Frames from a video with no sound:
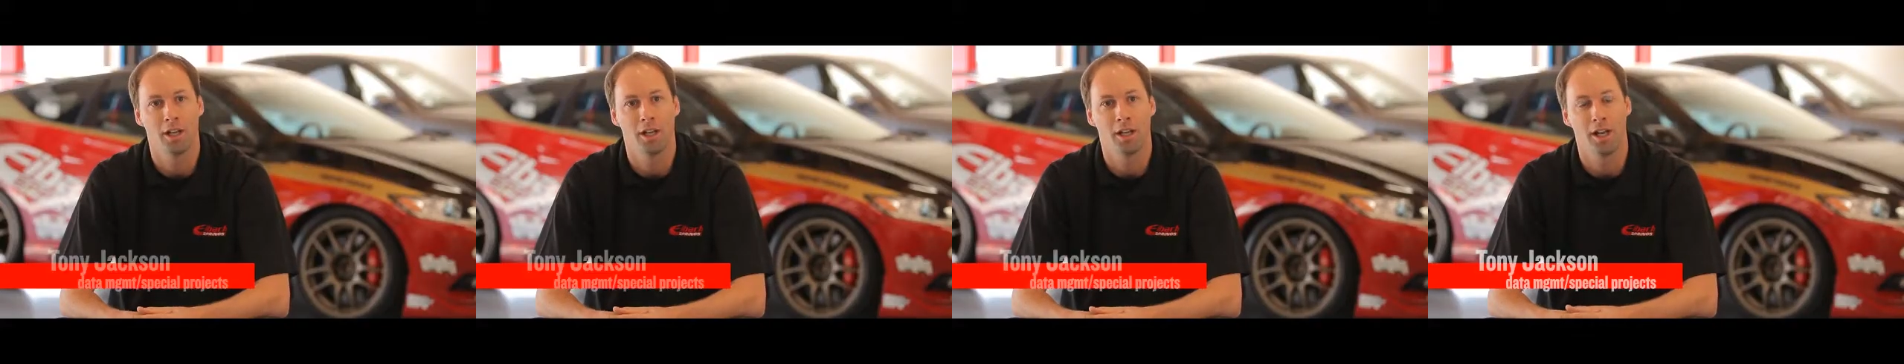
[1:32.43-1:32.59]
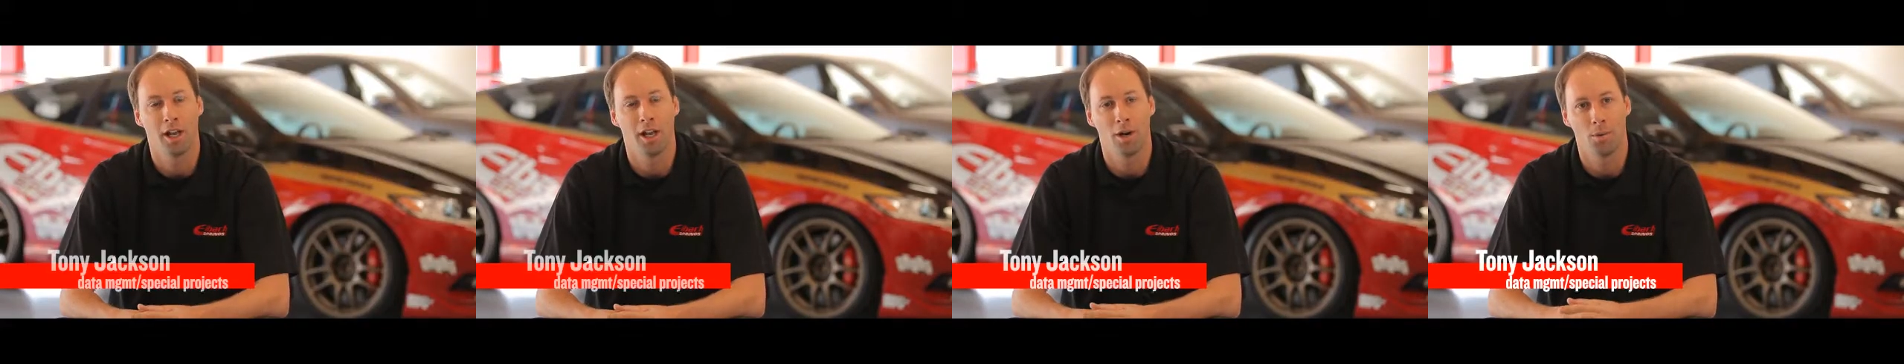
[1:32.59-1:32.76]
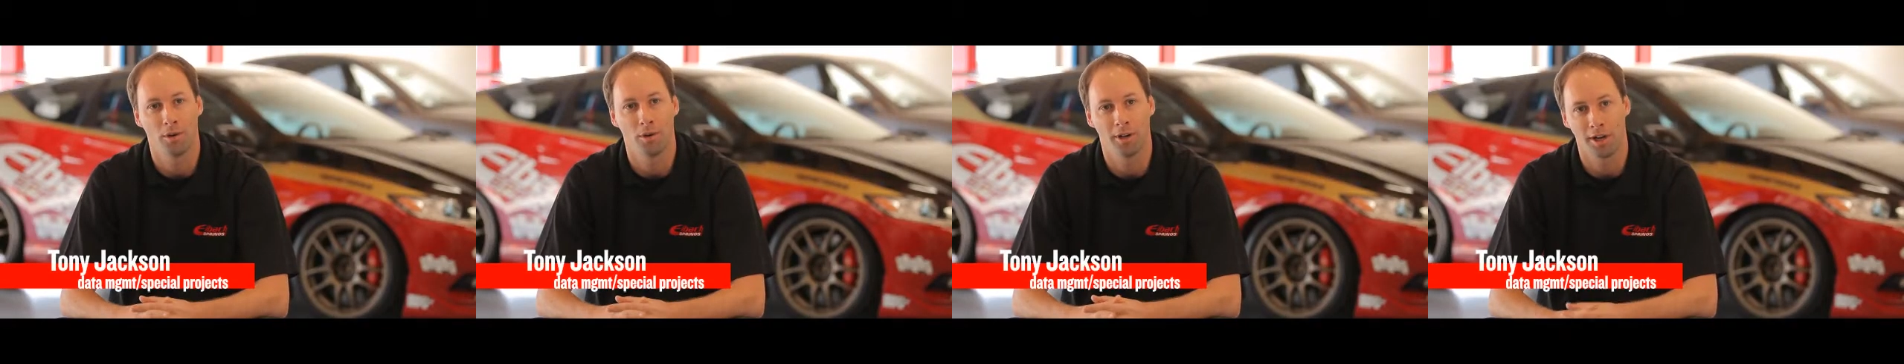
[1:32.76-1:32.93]

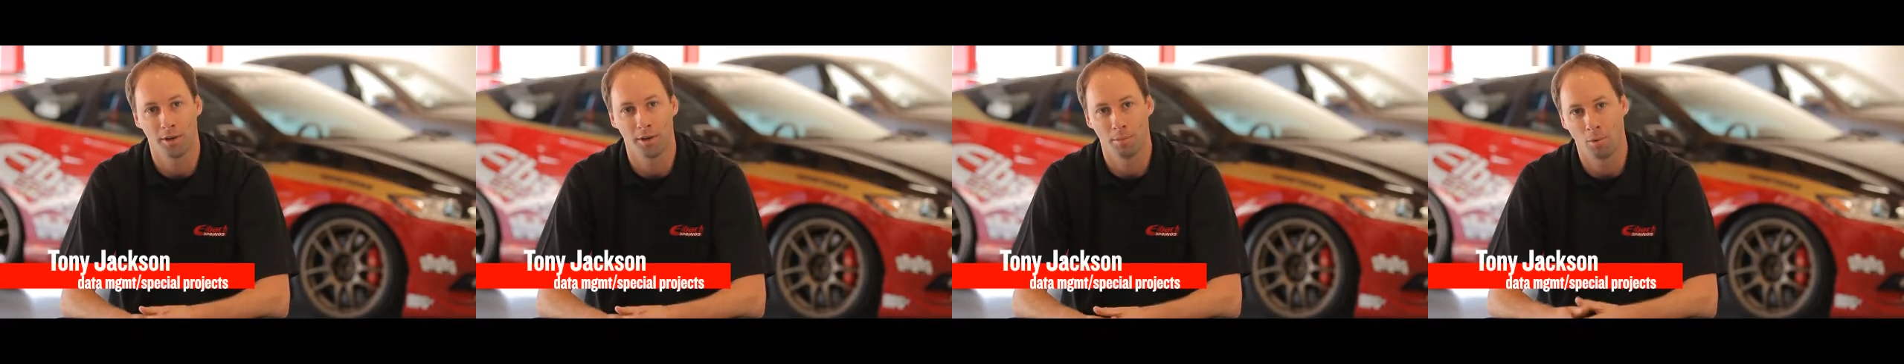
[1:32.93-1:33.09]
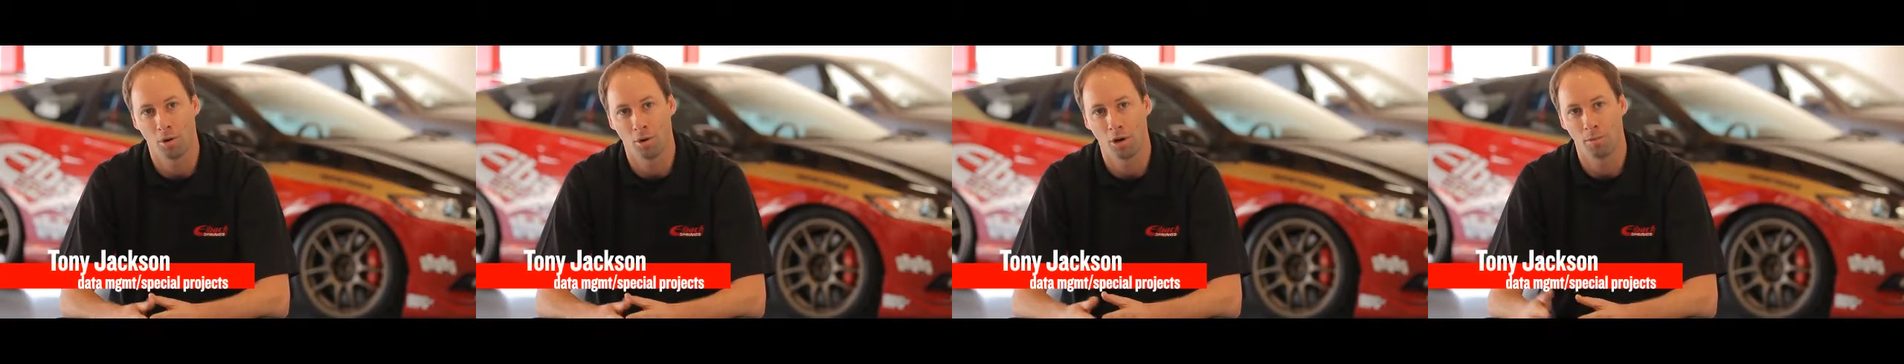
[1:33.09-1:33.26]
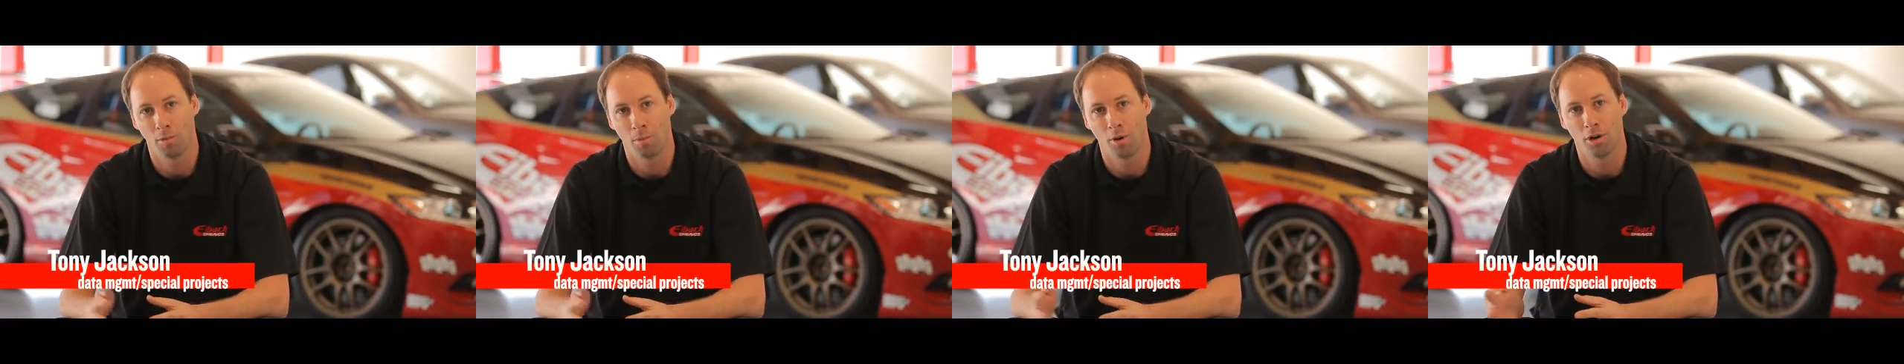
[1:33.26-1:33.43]
and we're getting
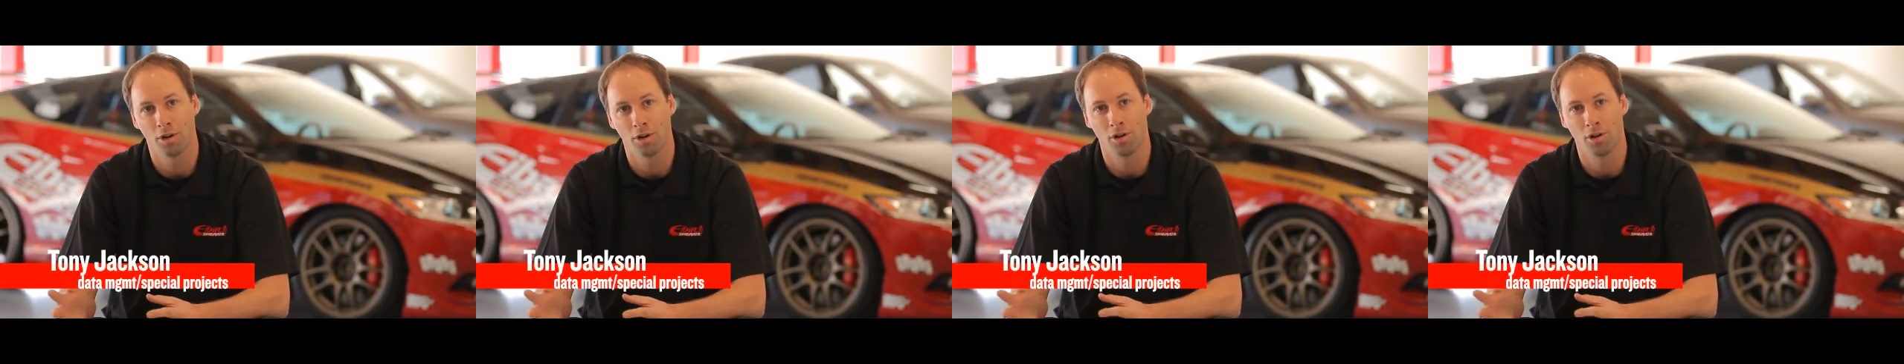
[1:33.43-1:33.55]
more and more